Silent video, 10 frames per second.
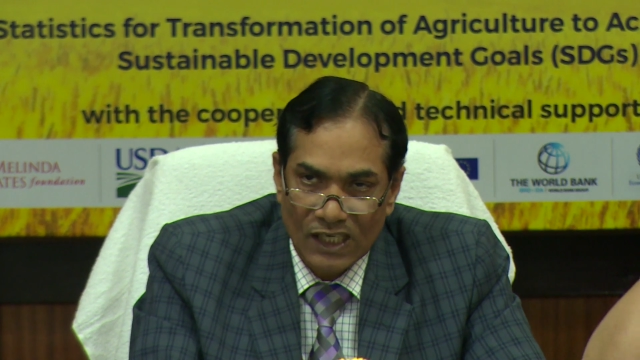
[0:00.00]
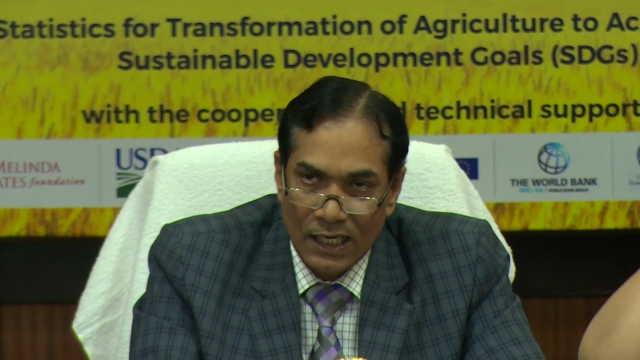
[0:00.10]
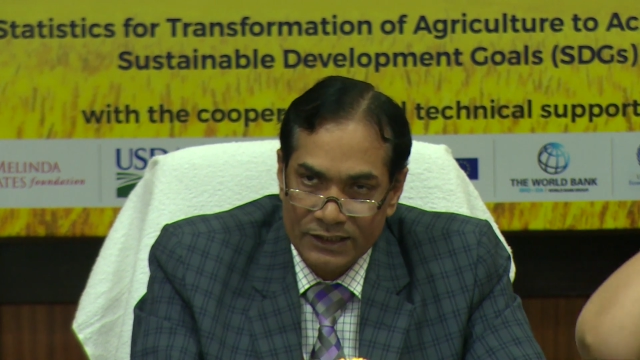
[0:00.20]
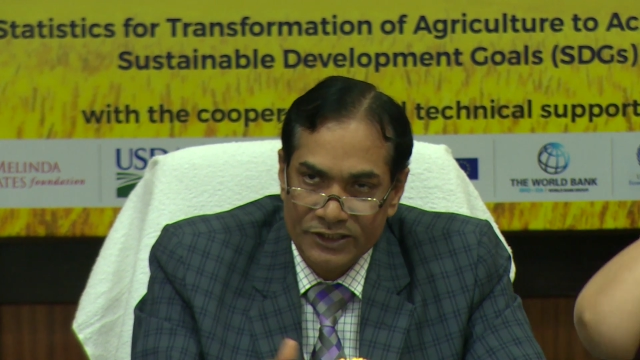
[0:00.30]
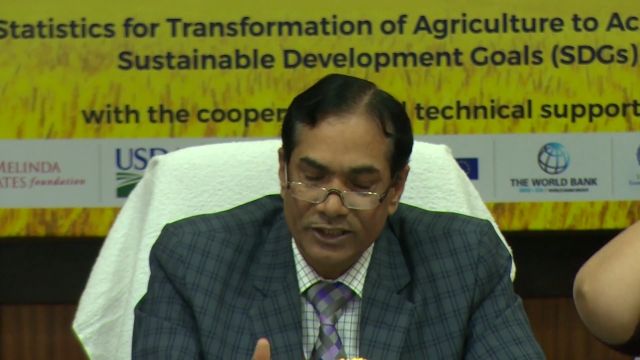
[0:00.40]

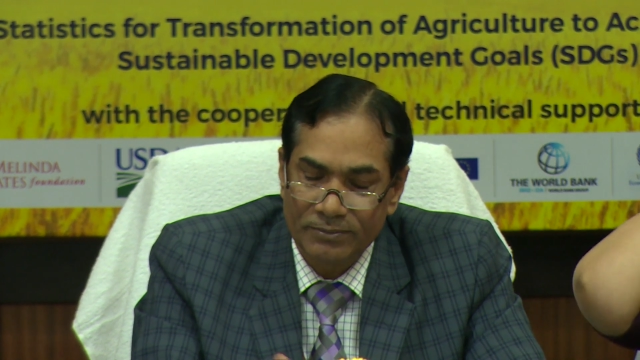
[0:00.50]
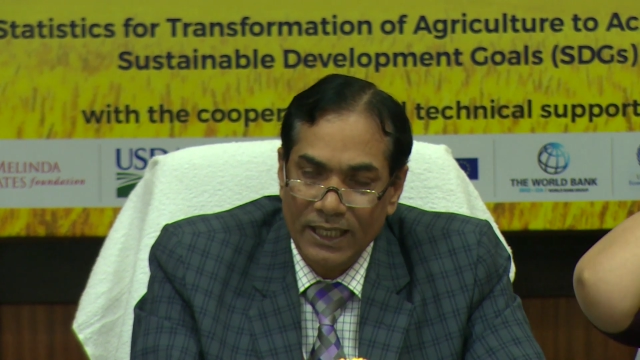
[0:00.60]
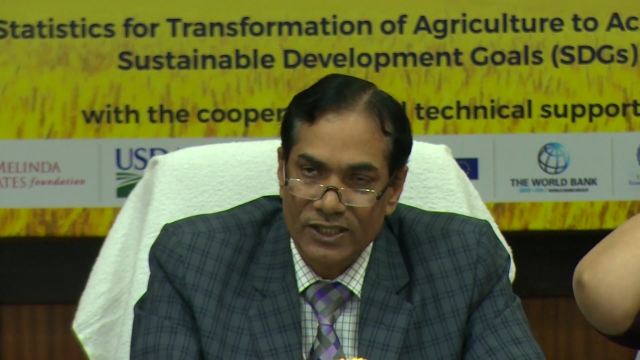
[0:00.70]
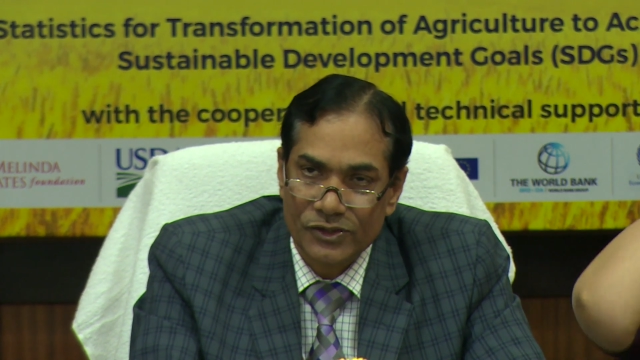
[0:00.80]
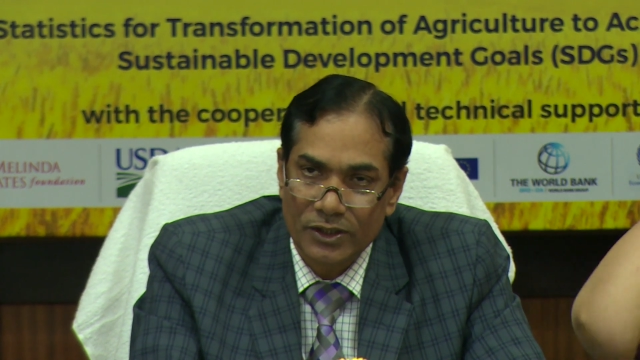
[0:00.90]
as a chief
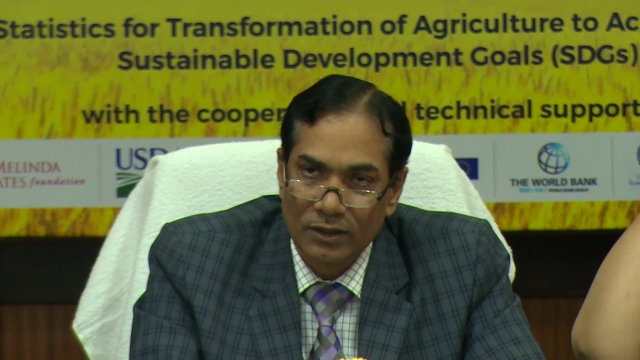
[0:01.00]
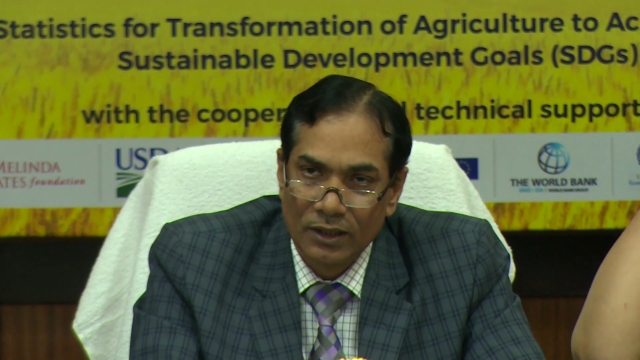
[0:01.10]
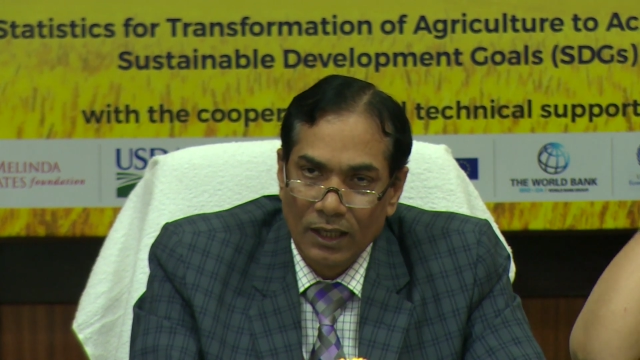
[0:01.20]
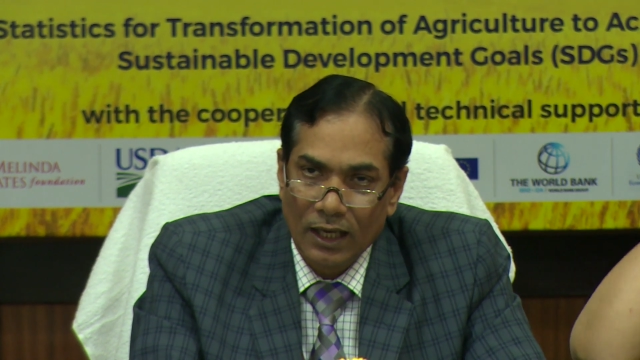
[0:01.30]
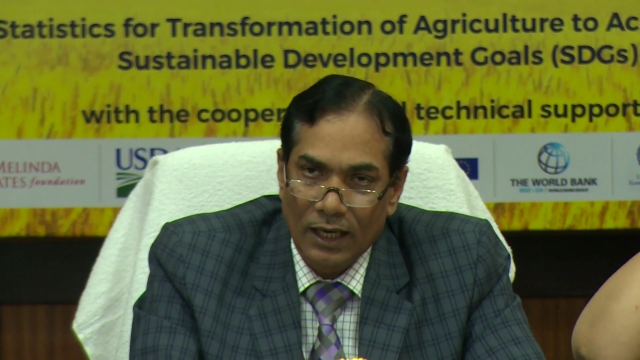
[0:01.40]
guest
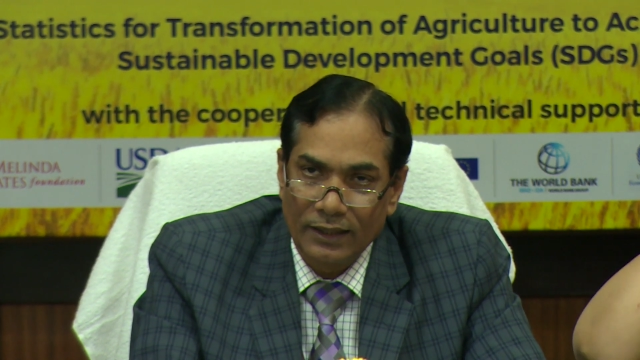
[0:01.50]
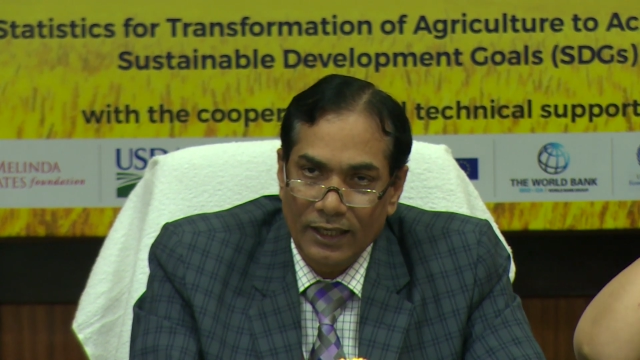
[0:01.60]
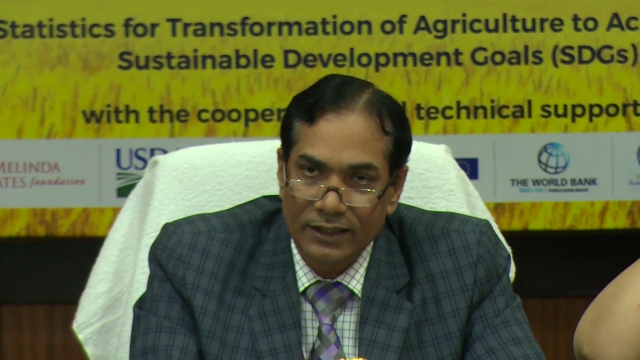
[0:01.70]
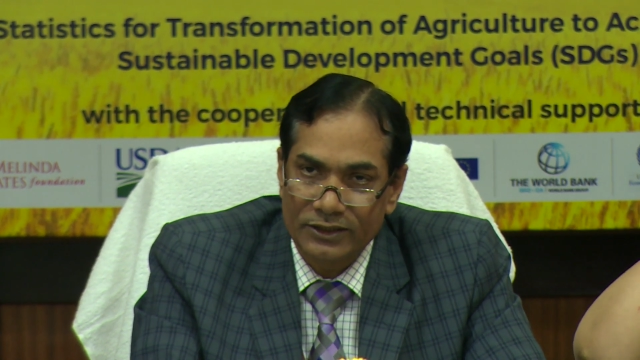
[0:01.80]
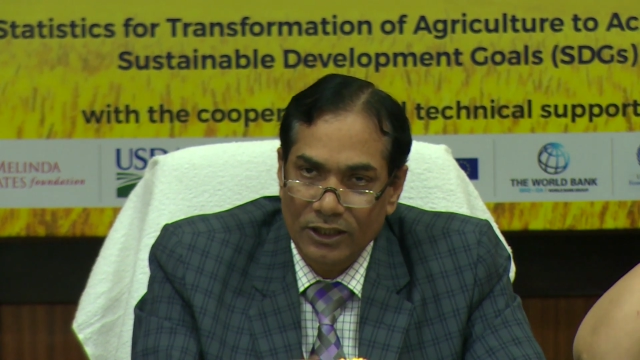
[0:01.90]
and
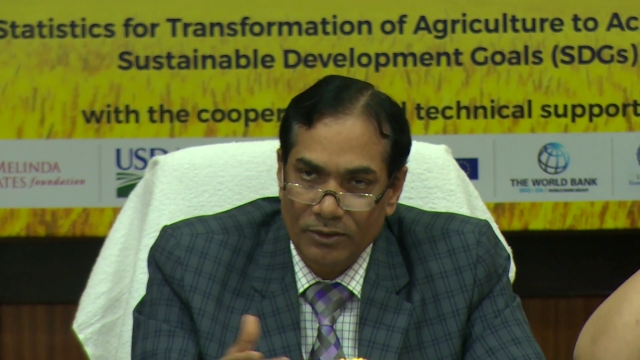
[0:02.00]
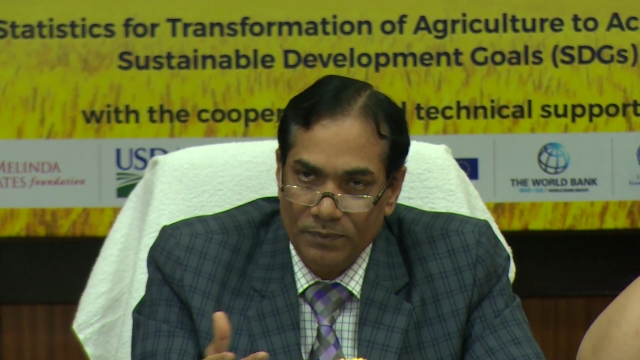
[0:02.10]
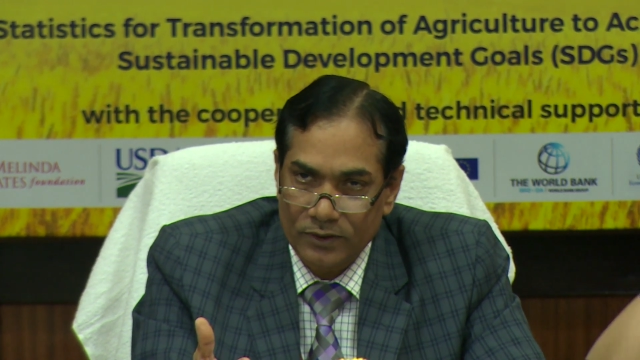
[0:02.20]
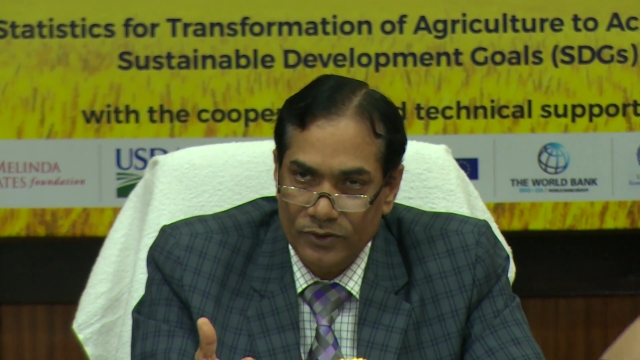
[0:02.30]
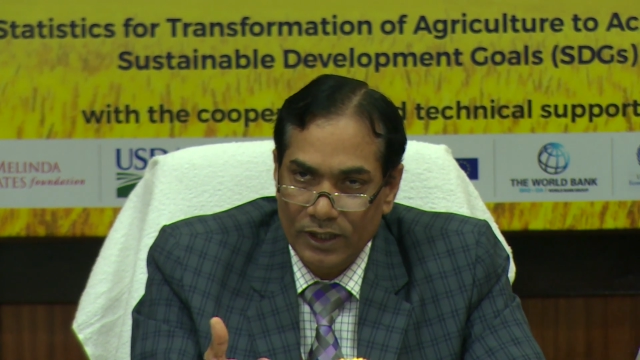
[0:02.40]
that is our
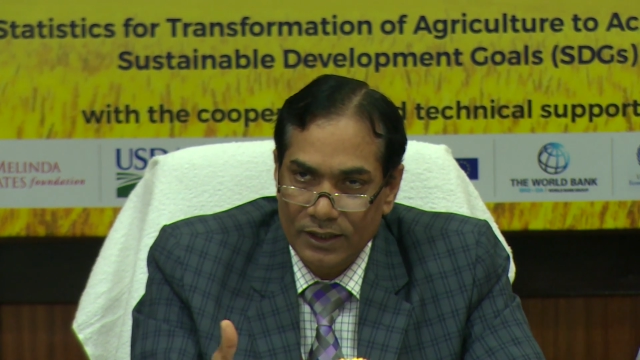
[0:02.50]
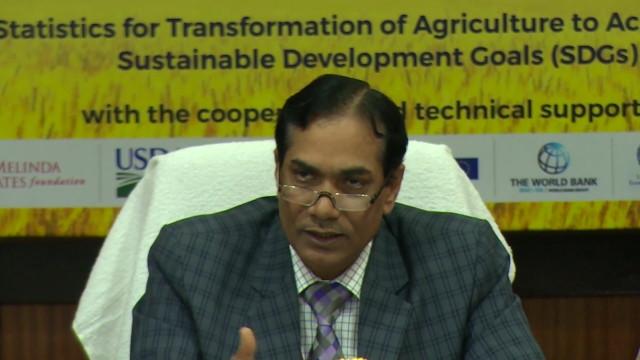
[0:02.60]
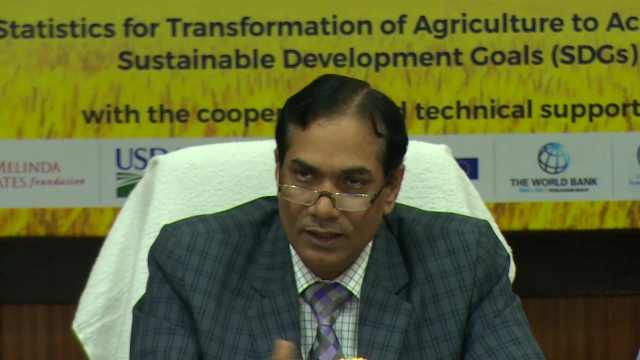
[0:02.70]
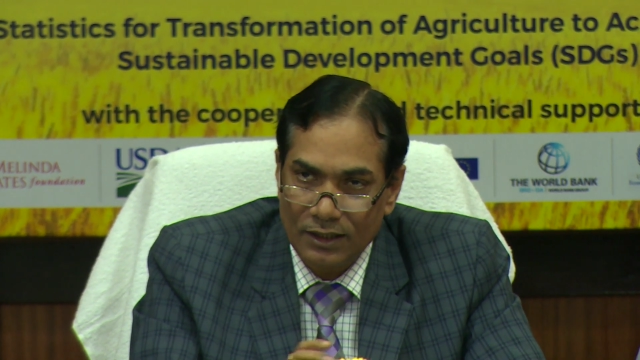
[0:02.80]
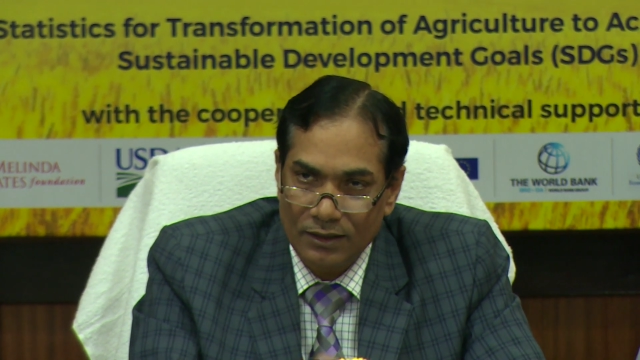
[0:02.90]

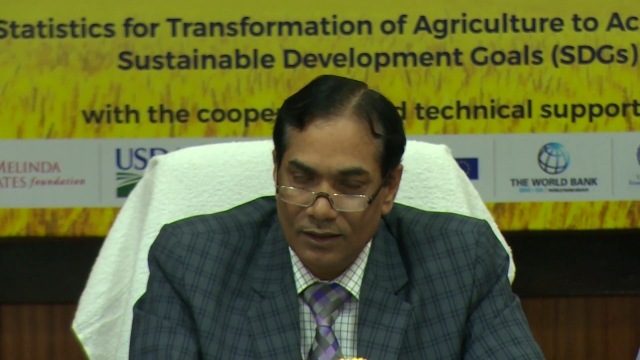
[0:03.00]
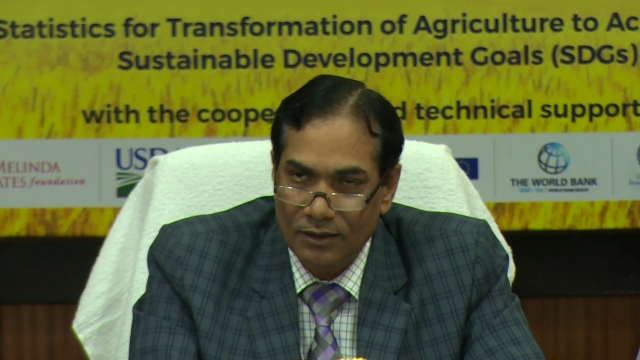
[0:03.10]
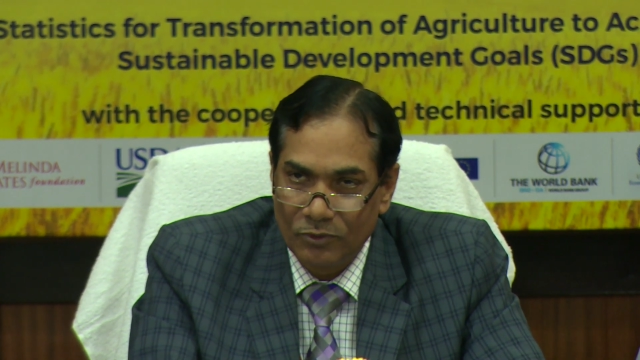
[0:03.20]
fortunate uh,